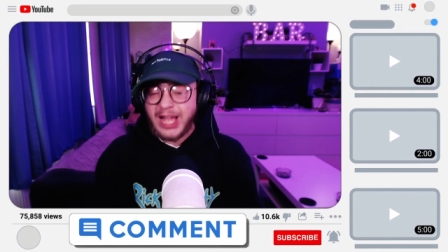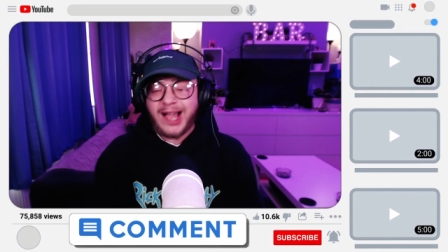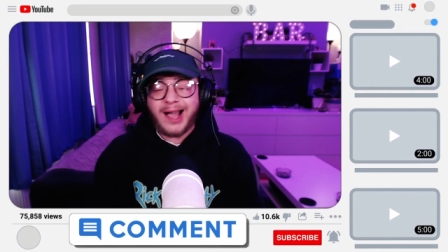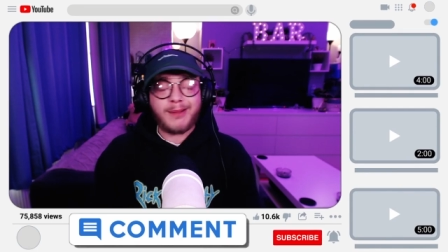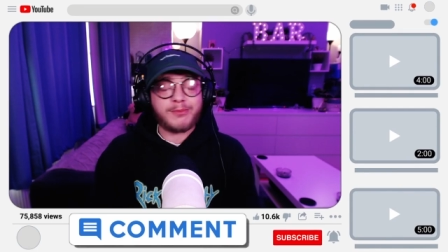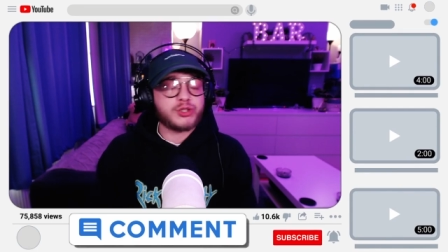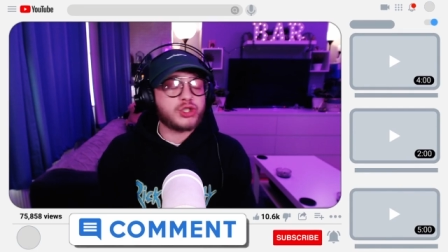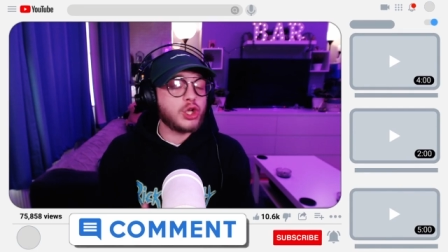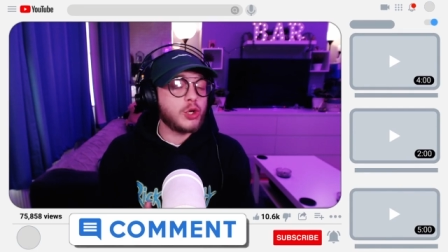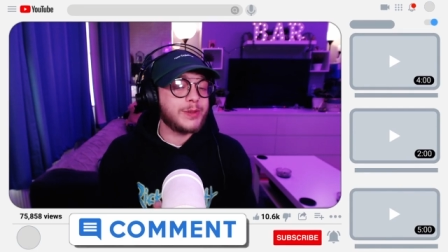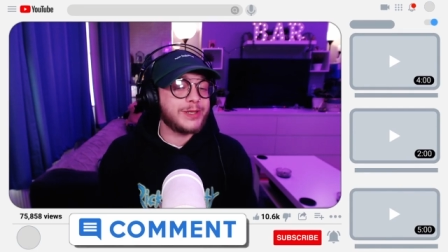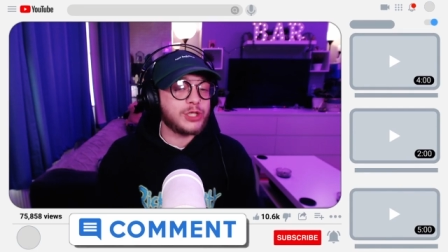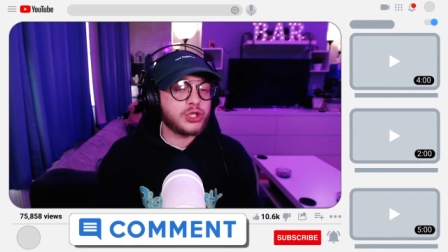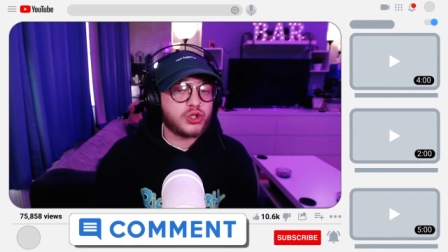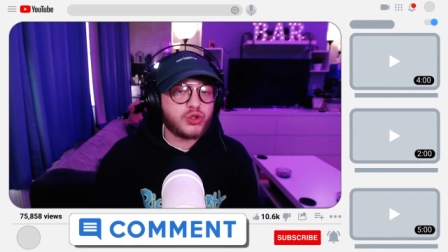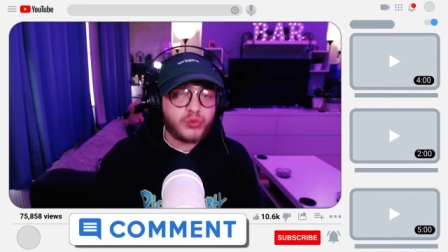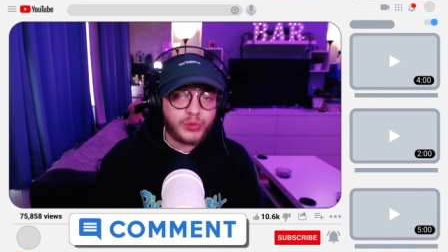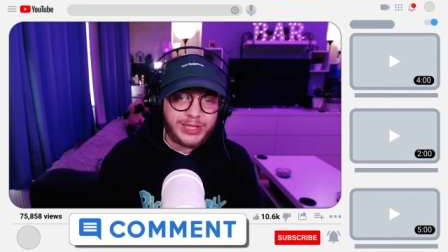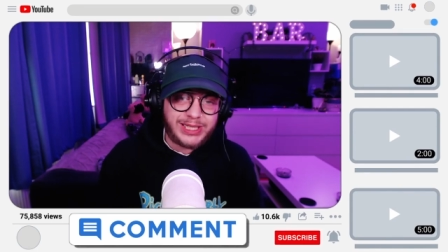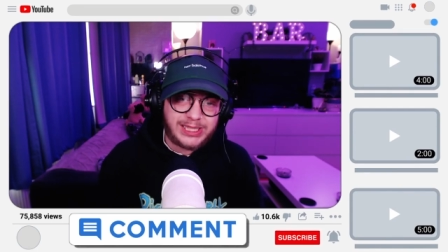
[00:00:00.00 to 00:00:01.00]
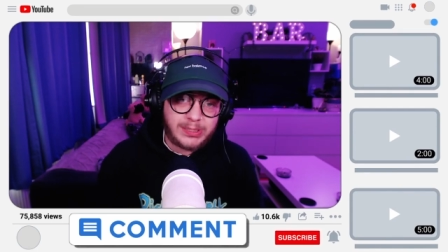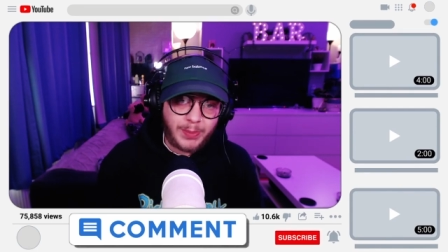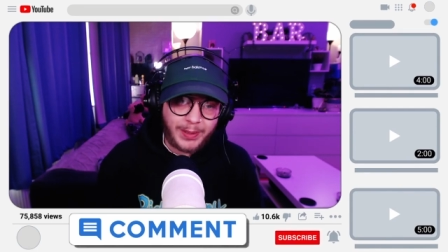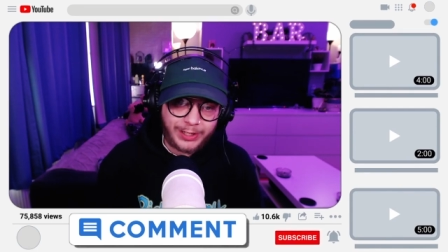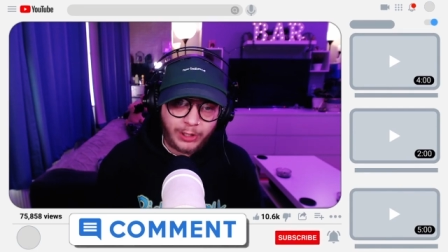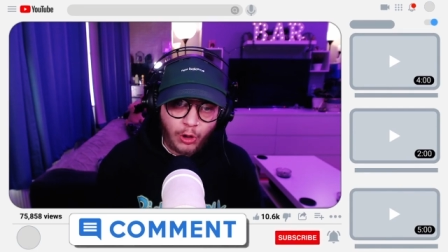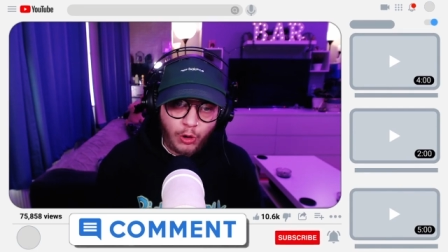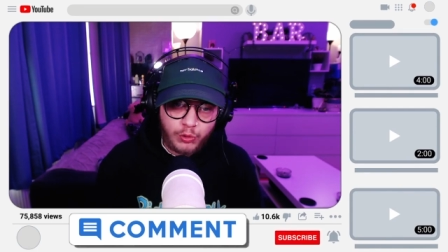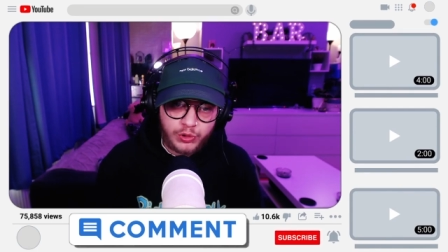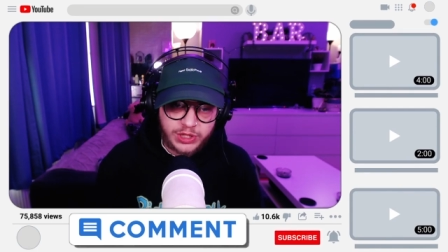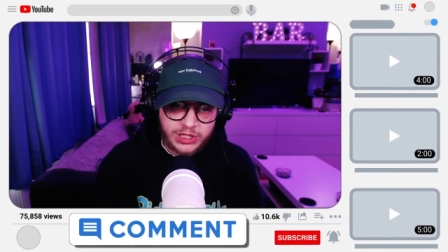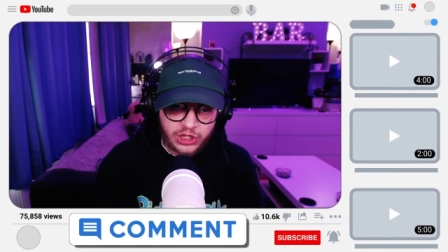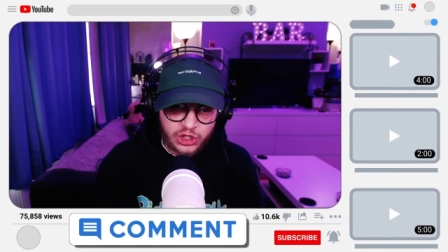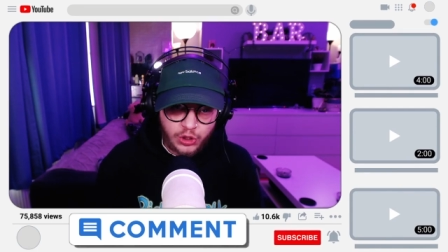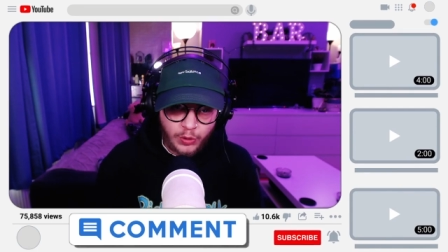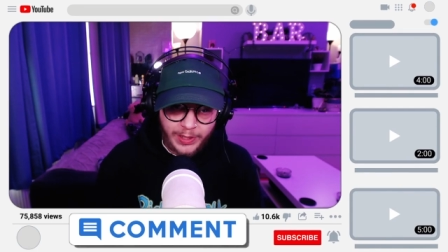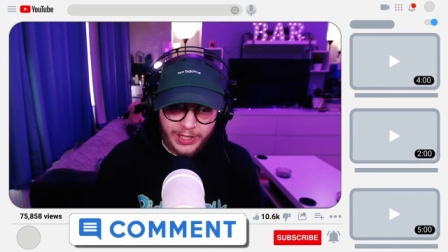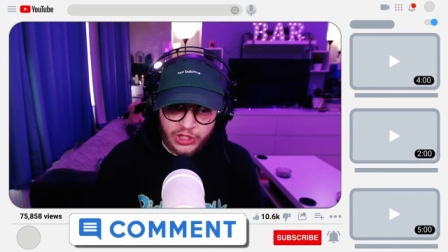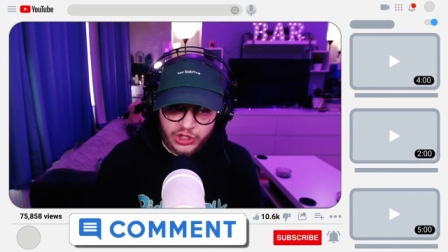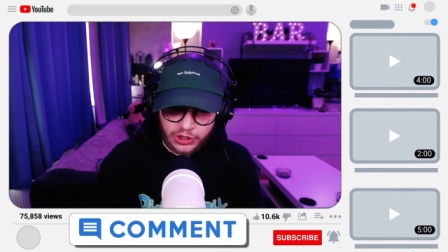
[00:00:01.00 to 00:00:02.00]
I'm so intrigued by the whole
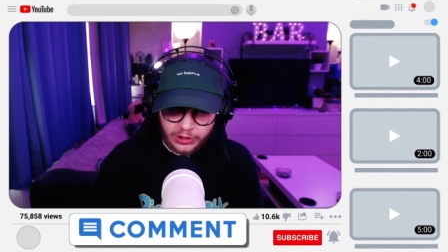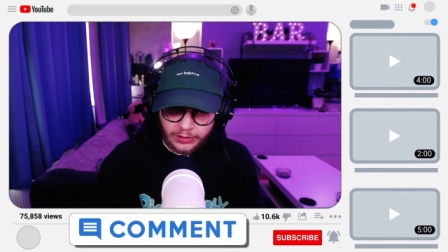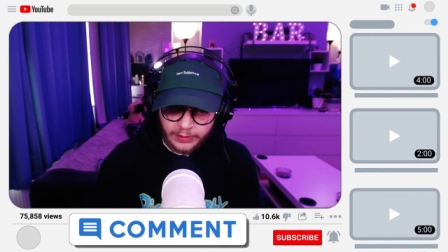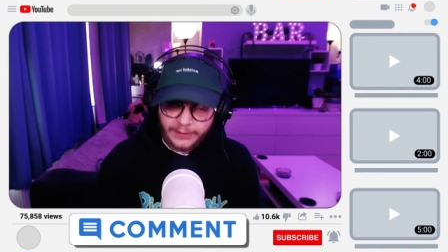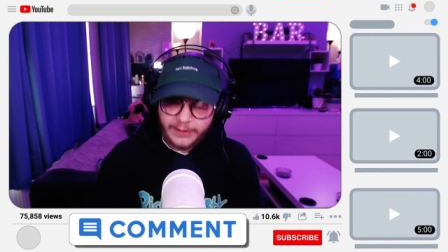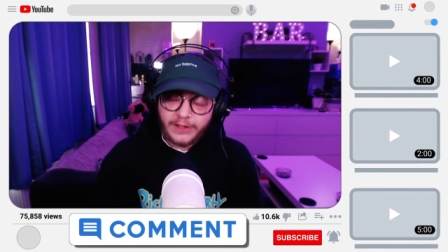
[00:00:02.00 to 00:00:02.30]
situation.